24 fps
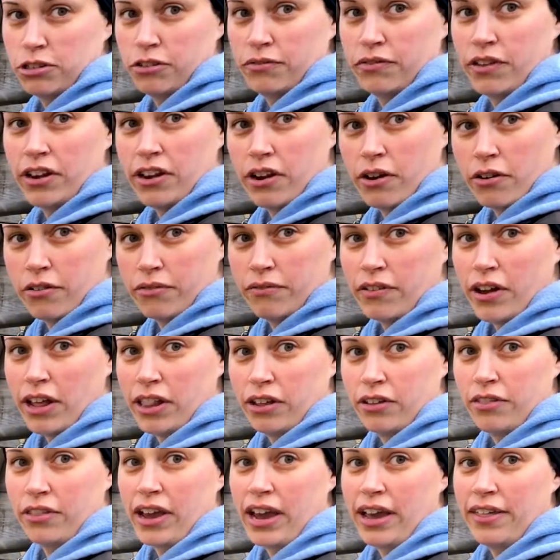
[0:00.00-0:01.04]
if they know to
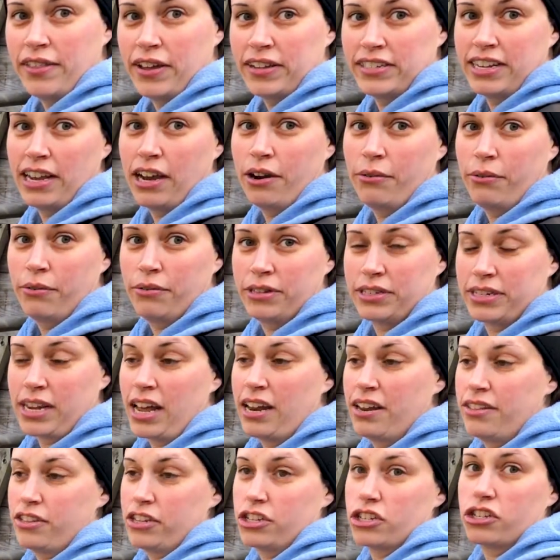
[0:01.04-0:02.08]
follow that, that's how it's
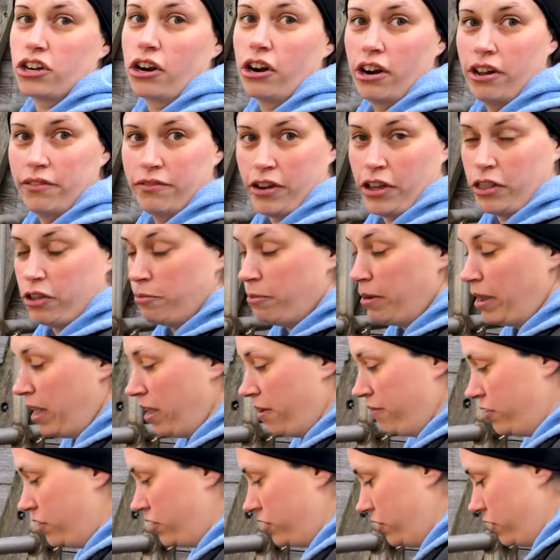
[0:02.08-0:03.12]
kind of the start of other
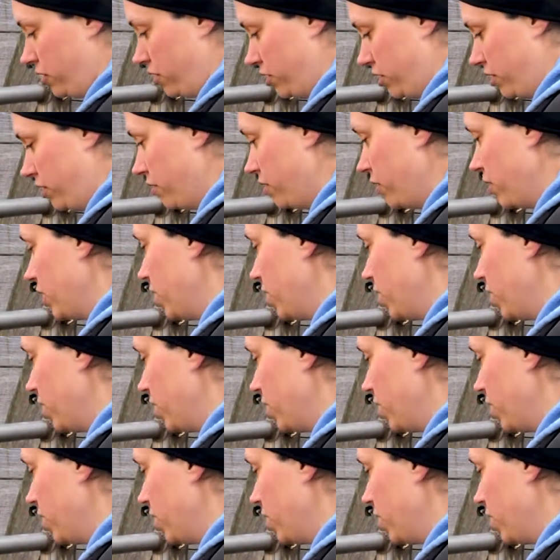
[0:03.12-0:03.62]
behaviors also.